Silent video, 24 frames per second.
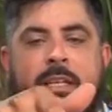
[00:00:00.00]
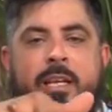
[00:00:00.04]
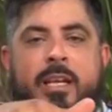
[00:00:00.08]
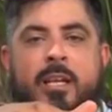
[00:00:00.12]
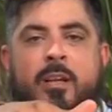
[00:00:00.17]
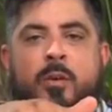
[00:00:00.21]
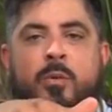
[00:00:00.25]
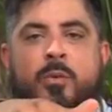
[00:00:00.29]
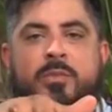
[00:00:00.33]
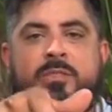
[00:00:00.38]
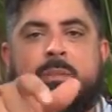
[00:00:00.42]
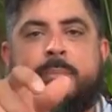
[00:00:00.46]
kind
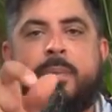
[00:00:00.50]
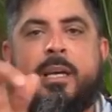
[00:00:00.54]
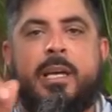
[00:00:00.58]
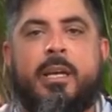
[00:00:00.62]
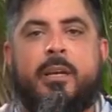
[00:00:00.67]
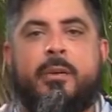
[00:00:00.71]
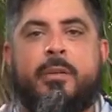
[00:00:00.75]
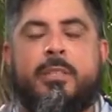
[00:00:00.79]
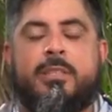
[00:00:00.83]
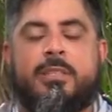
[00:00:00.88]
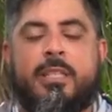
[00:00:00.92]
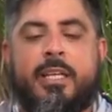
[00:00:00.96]
of holds the
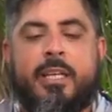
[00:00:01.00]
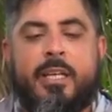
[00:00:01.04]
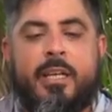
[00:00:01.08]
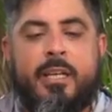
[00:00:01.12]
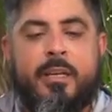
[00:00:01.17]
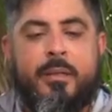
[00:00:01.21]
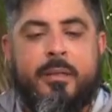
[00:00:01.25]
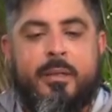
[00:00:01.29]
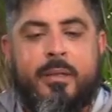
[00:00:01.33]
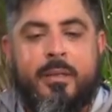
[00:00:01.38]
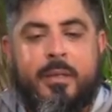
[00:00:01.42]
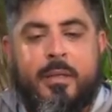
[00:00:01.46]
batteries
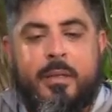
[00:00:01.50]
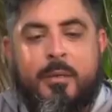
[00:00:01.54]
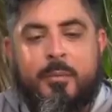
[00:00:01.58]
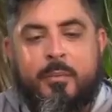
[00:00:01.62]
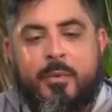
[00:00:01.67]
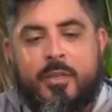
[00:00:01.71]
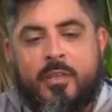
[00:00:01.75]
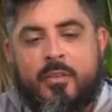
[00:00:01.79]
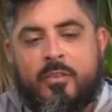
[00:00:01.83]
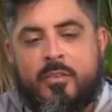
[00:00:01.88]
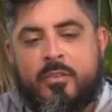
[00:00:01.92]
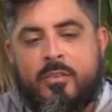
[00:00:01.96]
in,
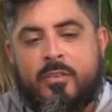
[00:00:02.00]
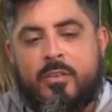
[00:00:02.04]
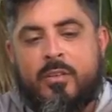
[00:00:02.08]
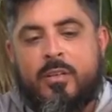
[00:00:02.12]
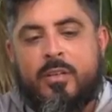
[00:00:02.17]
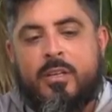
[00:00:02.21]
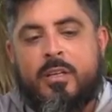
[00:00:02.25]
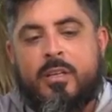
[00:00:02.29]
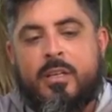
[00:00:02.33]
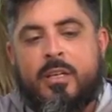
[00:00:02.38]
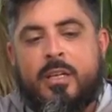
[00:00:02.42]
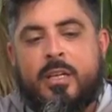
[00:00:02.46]
but it
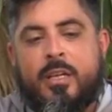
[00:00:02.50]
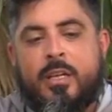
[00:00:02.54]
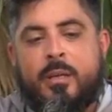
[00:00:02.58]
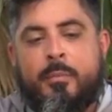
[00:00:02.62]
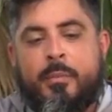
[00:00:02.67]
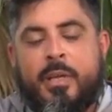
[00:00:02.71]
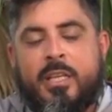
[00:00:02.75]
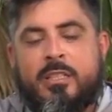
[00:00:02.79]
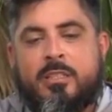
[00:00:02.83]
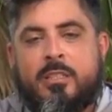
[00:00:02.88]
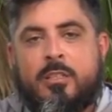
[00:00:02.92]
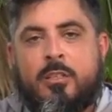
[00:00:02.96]

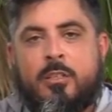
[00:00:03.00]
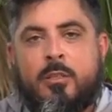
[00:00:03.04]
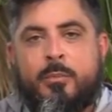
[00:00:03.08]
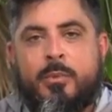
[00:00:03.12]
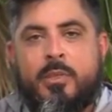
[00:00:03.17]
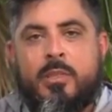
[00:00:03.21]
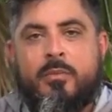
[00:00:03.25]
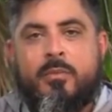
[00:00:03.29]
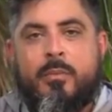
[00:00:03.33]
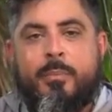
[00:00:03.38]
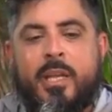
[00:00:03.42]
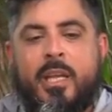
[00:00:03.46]
makes it a little
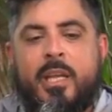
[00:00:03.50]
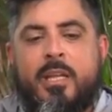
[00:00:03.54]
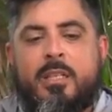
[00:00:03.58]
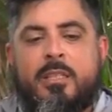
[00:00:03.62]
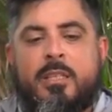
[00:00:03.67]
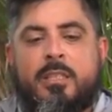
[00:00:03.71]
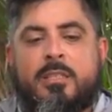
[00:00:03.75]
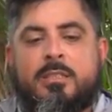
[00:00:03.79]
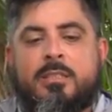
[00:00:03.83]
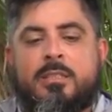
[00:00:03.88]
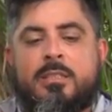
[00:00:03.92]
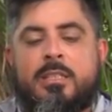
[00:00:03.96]
bit of a pain,
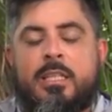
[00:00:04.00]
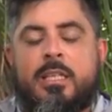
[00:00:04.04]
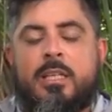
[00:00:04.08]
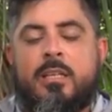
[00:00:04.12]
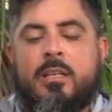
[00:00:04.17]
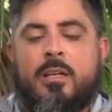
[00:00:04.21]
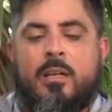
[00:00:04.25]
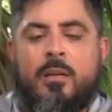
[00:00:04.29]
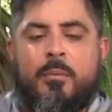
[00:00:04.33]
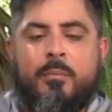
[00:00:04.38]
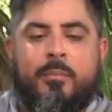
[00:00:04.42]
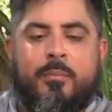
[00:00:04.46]
because
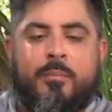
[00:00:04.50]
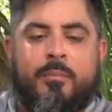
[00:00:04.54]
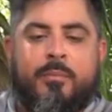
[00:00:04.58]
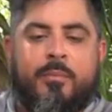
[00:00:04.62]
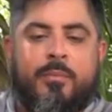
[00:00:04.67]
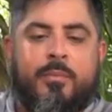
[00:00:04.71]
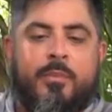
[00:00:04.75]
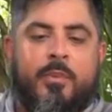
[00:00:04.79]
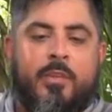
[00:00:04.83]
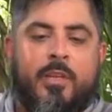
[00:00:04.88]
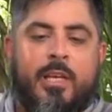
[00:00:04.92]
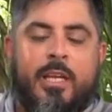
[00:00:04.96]
you
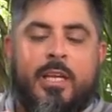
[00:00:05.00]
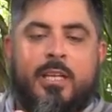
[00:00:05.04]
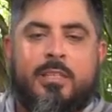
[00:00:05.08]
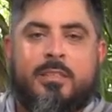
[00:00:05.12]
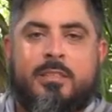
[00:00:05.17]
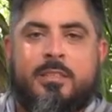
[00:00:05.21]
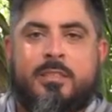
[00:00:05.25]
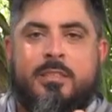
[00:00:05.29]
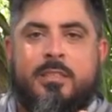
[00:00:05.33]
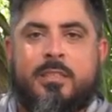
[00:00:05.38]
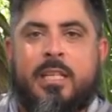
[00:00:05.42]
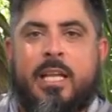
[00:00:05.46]
got to
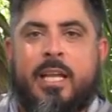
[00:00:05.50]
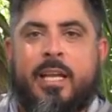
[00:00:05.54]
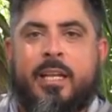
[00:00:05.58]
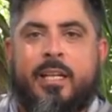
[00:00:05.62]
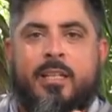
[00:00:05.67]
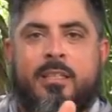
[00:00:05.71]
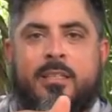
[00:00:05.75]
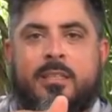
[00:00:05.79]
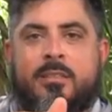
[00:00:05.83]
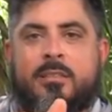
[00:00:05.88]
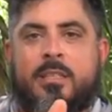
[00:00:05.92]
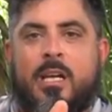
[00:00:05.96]
slide
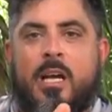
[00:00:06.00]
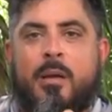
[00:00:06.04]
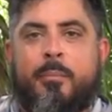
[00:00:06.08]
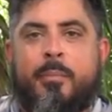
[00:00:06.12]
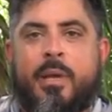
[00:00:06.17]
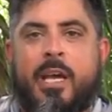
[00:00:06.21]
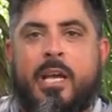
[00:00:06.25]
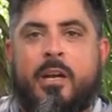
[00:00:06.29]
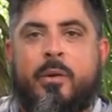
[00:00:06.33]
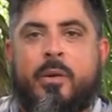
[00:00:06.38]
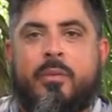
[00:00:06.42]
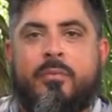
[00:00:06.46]
in the top
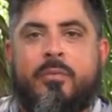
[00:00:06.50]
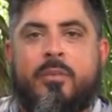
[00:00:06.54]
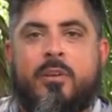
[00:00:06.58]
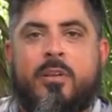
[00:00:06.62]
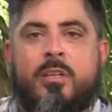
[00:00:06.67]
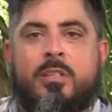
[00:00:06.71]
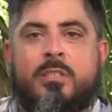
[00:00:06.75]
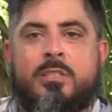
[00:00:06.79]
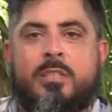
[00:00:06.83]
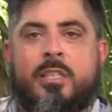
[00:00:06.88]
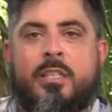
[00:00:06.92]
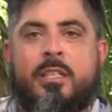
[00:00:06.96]
battery
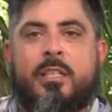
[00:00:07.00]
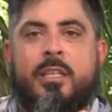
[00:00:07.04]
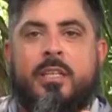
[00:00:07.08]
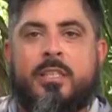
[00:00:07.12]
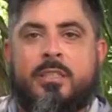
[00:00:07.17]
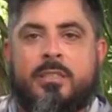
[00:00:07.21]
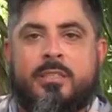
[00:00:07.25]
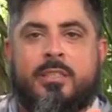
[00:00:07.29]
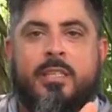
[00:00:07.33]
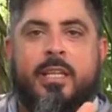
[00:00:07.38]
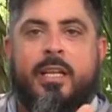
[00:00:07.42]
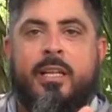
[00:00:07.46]
first and
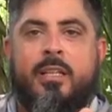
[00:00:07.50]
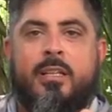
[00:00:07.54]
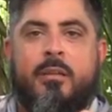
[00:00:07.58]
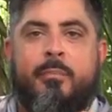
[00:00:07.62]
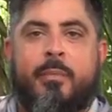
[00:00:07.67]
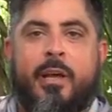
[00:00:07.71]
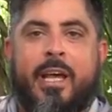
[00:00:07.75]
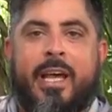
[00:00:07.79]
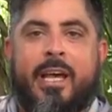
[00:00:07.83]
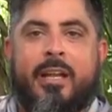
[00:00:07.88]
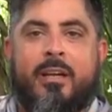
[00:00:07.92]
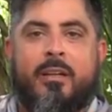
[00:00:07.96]
then slide in
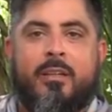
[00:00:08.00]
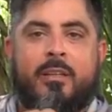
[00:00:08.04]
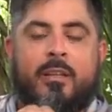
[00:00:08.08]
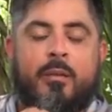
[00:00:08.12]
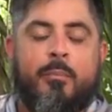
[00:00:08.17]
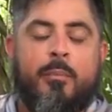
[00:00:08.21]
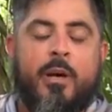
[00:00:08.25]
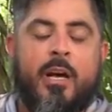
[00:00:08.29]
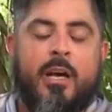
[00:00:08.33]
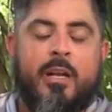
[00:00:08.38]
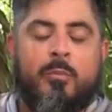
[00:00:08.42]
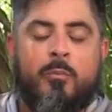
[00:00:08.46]
the
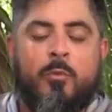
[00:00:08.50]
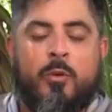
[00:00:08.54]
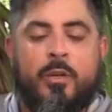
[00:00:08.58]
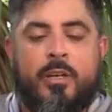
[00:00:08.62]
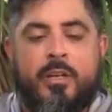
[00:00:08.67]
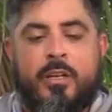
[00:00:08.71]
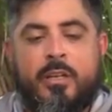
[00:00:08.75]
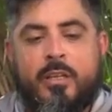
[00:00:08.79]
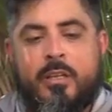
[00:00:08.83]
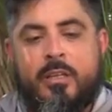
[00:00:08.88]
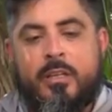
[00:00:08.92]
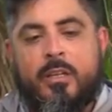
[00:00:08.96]
bottom
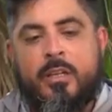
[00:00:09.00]
one.